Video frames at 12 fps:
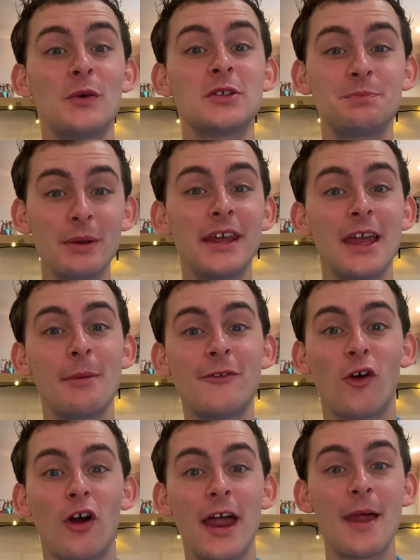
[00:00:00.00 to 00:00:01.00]
who's been here
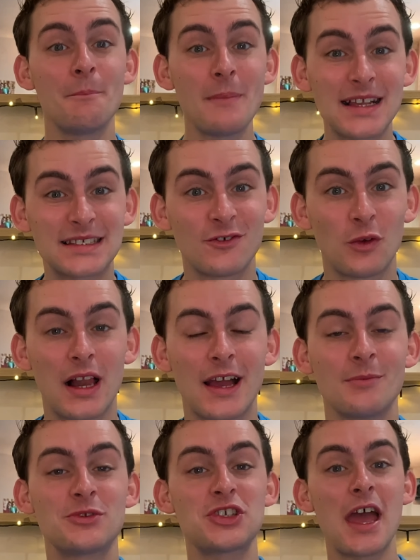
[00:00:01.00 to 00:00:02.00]
before and a massive
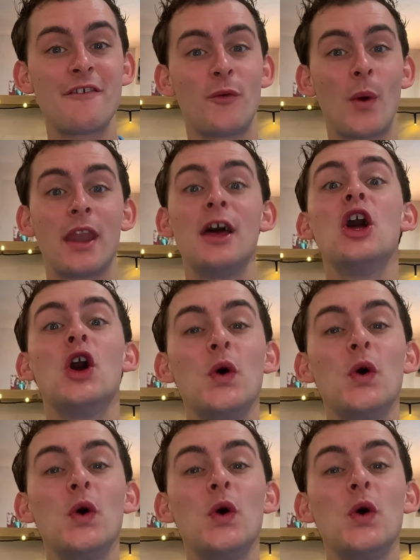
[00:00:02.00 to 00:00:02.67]
welcome to everyone